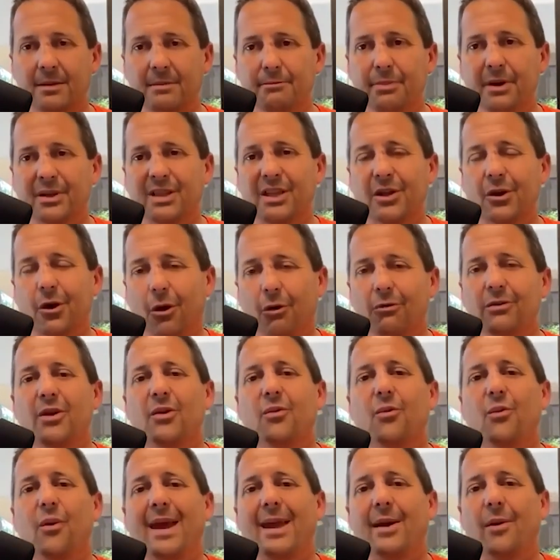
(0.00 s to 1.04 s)
But the only
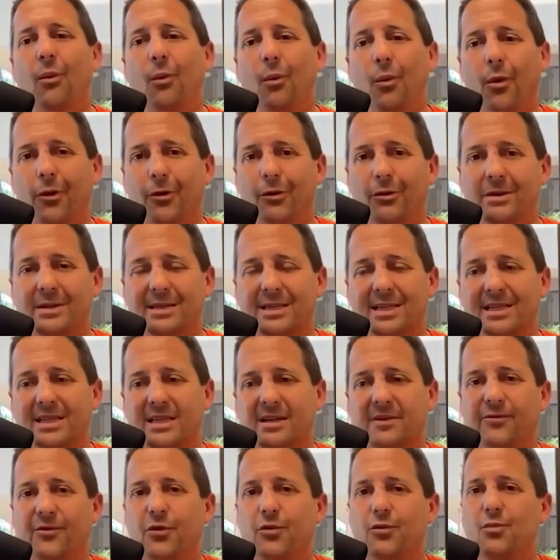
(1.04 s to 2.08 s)
way it works is
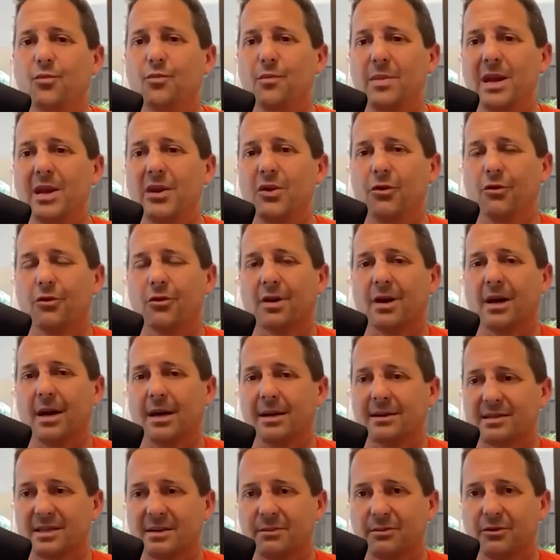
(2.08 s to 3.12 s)
if you meet your
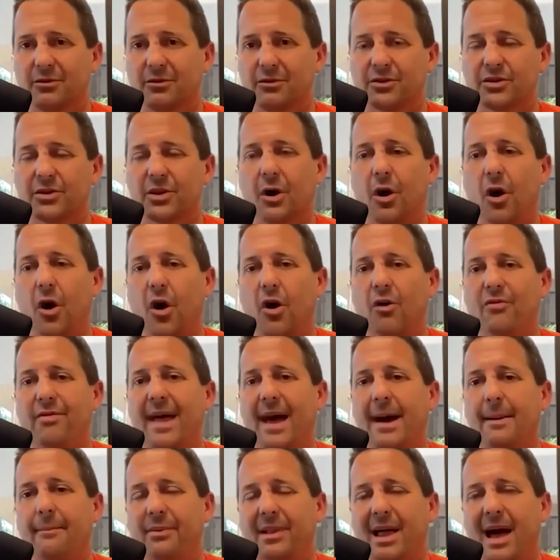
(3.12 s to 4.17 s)
customers on
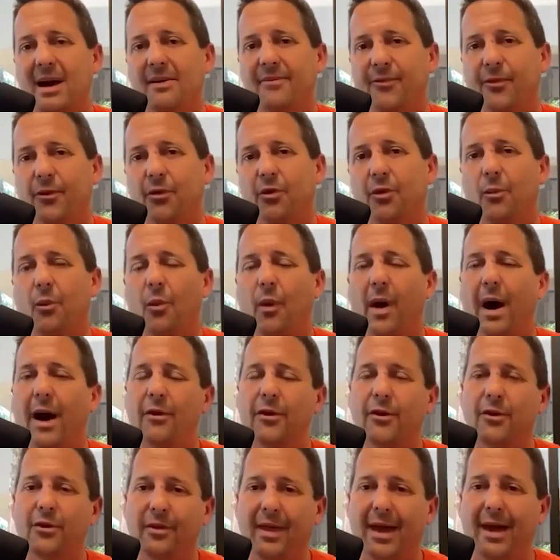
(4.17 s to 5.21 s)
that platform while
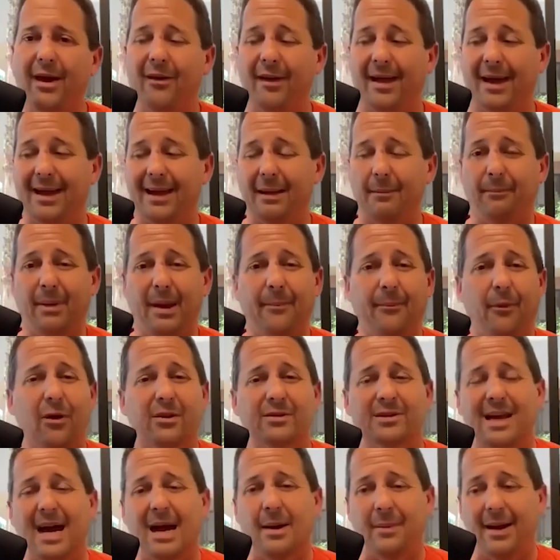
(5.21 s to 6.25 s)
they're there. I get people
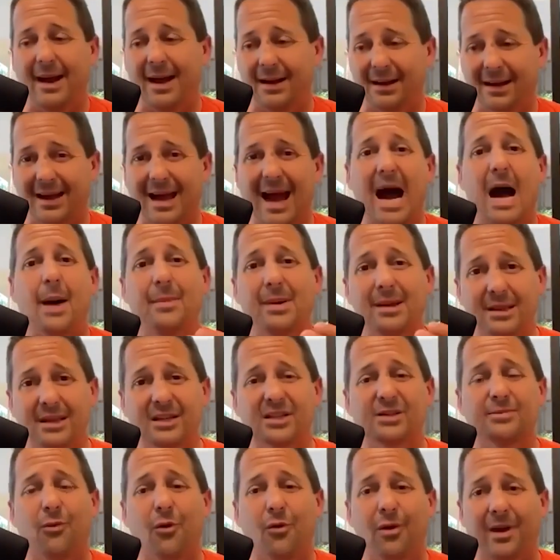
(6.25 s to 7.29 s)
all the time. I had a comment
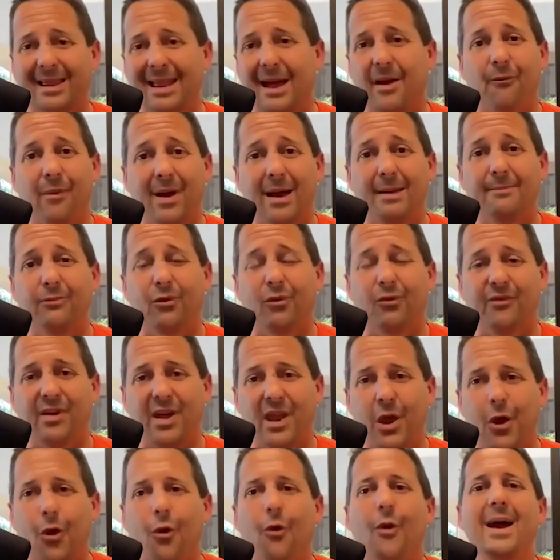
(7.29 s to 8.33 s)
this morning. That Red Bull
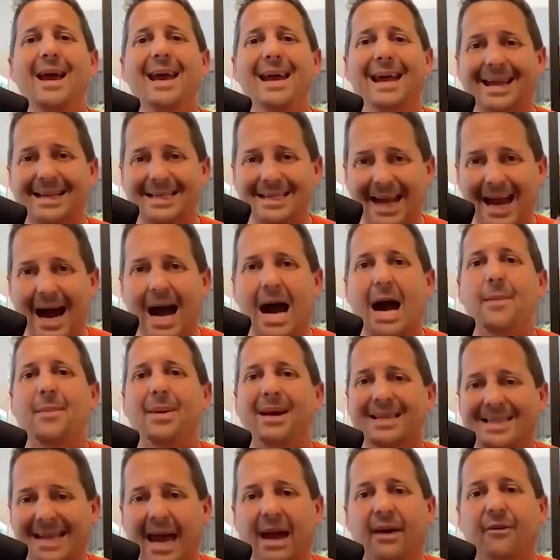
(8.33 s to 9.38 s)
video gets
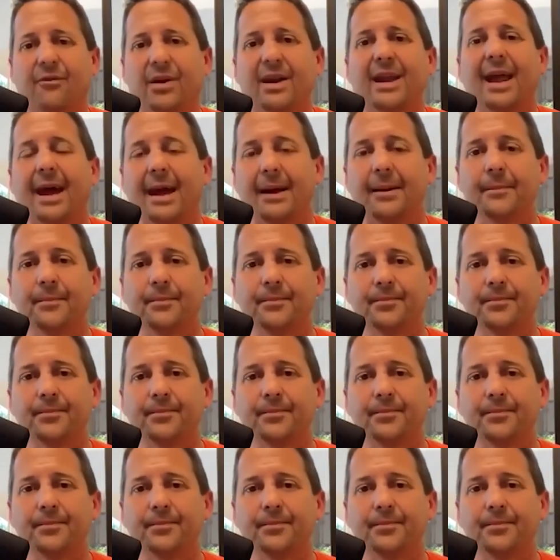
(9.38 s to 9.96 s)
comments every day.